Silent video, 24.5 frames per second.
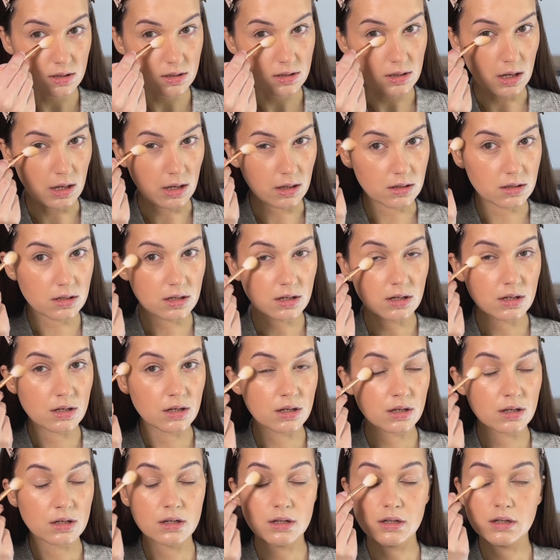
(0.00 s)
set
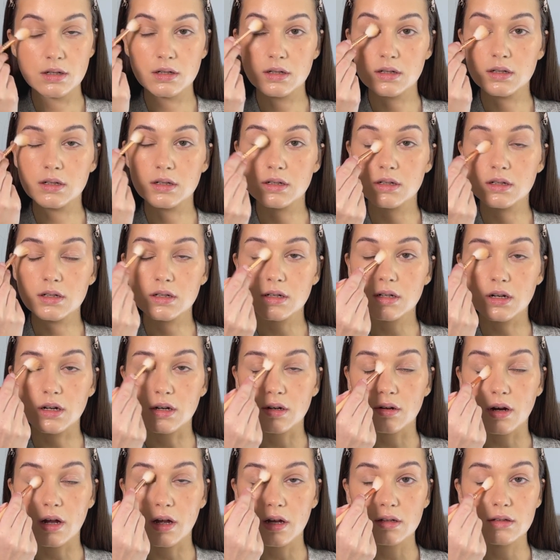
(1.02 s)

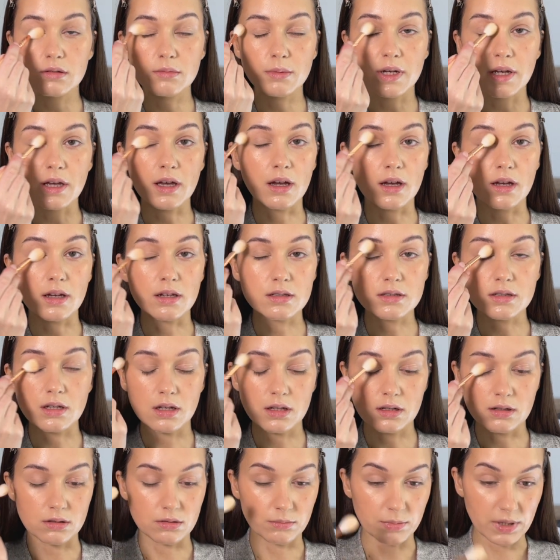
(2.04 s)
around my eyes and
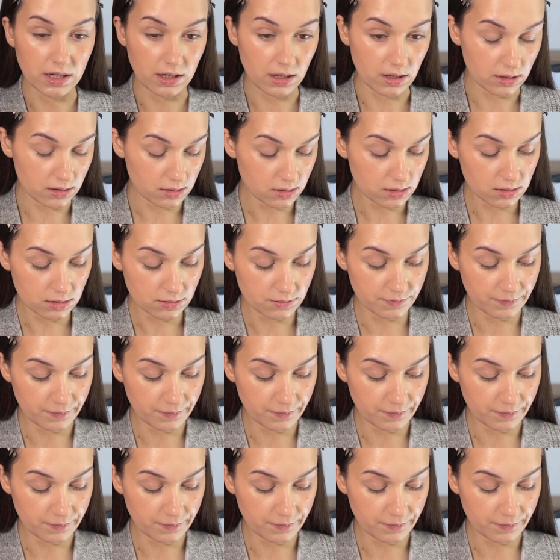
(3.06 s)
on my eyes,